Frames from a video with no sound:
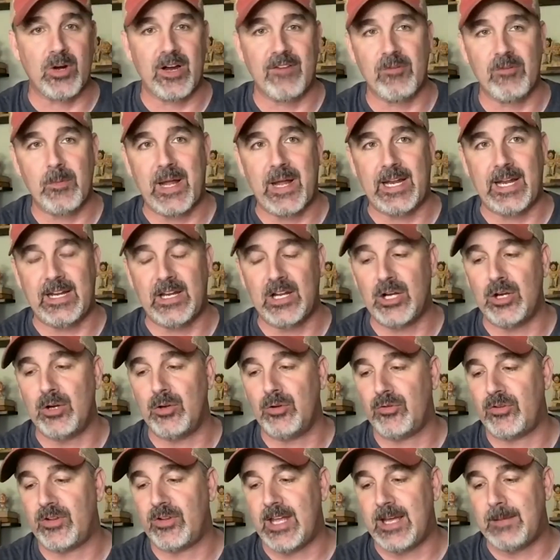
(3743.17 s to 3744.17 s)
Everybody
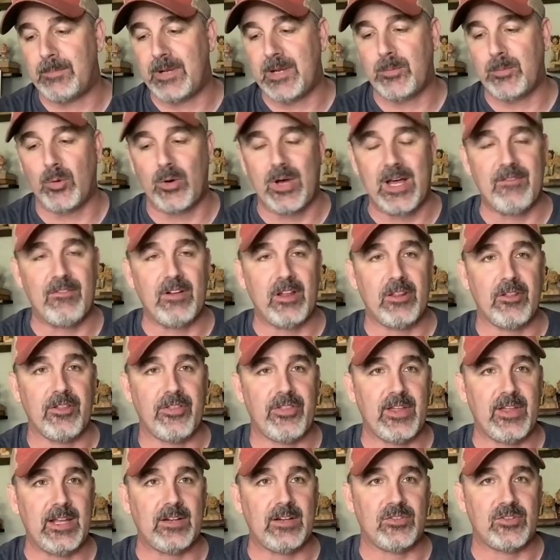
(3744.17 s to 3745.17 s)
knows that people have other
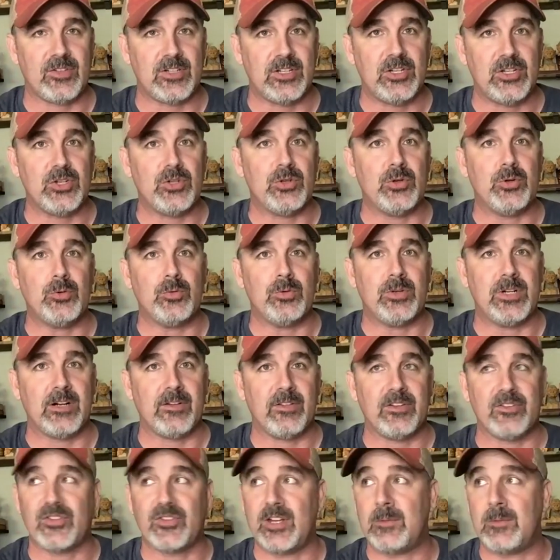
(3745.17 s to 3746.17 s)
things to do during
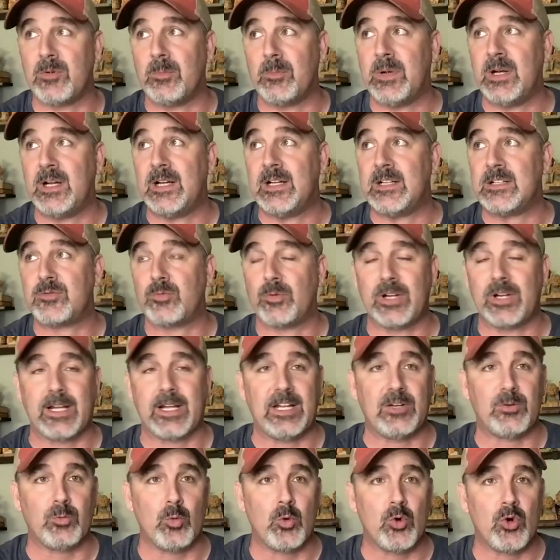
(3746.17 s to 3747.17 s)
the summer months when it
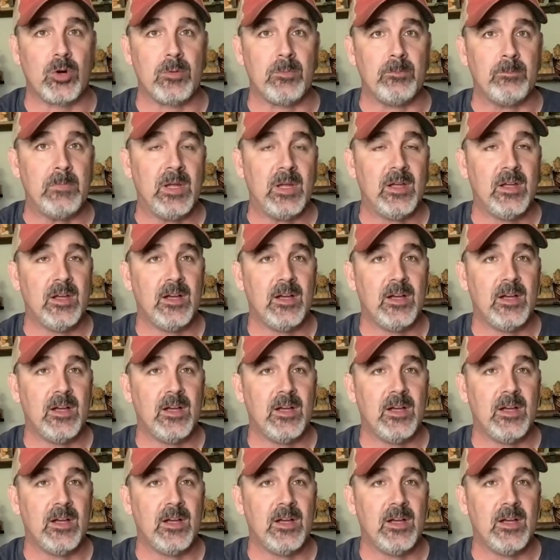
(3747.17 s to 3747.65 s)
gets warm.